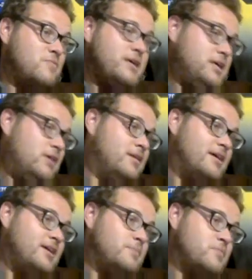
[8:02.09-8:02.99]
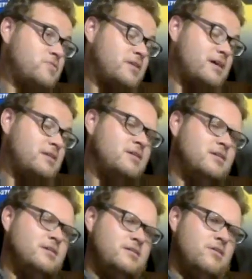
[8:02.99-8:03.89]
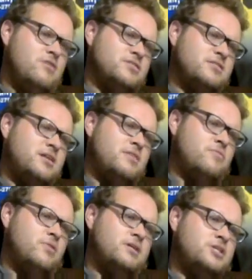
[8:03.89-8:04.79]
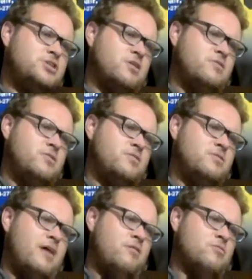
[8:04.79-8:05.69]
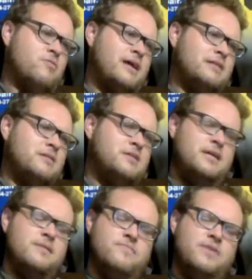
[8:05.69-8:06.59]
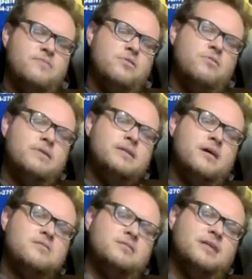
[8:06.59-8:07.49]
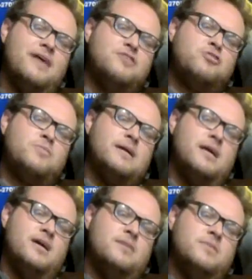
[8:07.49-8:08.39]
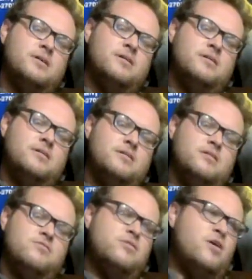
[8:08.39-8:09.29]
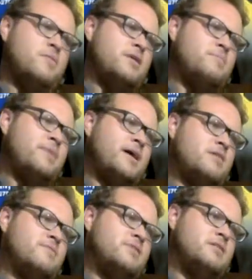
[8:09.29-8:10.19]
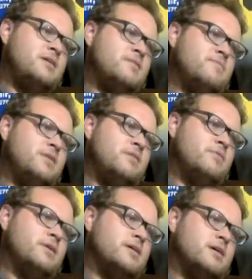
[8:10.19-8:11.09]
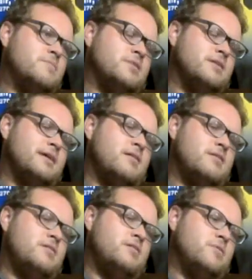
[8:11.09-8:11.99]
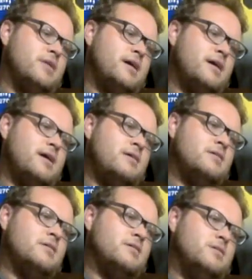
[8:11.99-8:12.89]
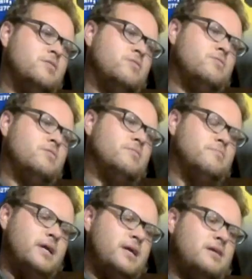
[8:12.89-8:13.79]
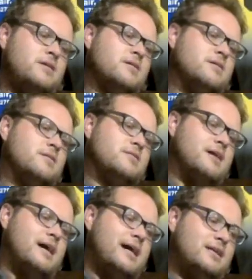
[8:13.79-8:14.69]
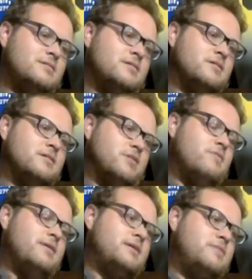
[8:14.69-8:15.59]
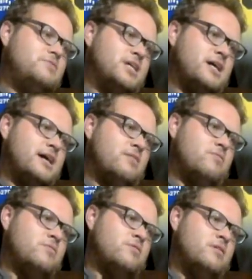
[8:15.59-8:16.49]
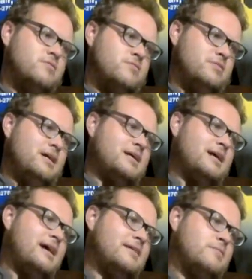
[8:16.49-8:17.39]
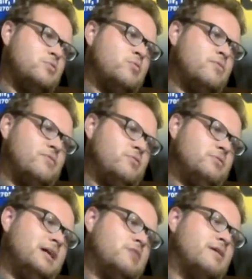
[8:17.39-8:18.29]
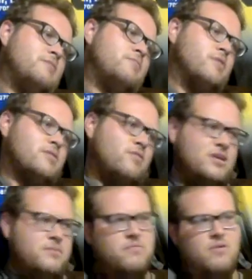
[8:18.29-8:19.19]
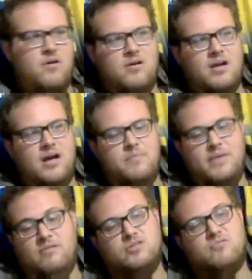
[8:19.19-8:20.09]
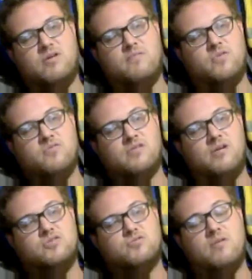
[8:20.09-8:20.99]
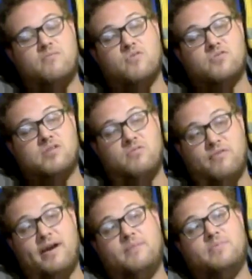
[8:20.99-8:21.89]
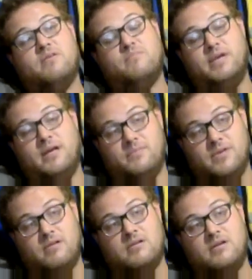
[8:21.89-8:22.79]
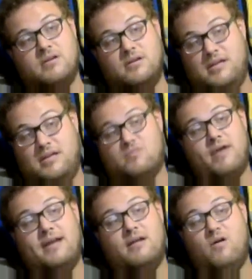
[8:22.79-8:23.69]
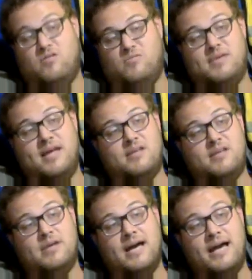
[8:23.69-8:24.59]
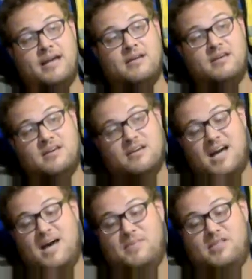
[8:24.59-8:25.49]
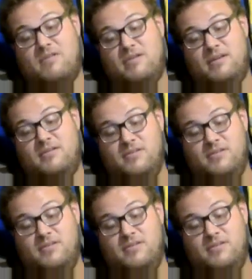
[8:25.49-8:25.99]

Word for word: We killed it hundred percent. You know, Ocean City really showed you how great the DMV really does the live streaming game. There's nobody better than the DMV when it comes to down here. Monet, you, me, Tyler, throw in Keith Giles there's a lot of guys up north who do a lot of great work. Don't get me wrong. I'm big on Jerome Russo. Jerome Russo is right up there with me up there. He's great, awesome technical guy. Commentary,